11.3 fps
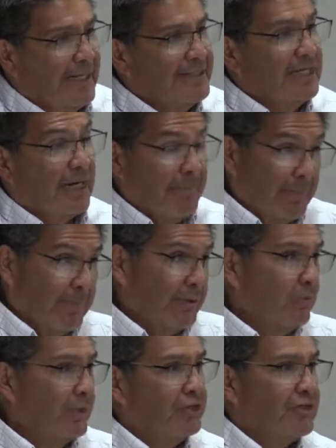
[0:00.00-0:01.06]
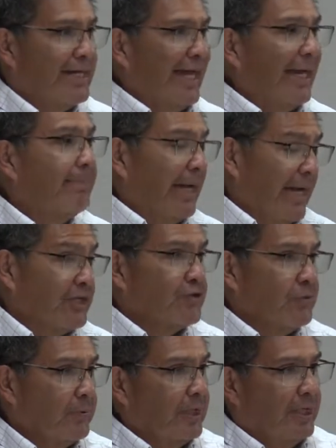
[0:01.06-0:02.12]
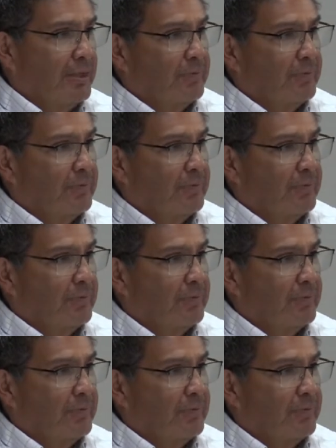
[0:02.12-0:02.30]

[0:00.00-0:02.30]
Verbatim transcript: I said, I remember when your dad passed away,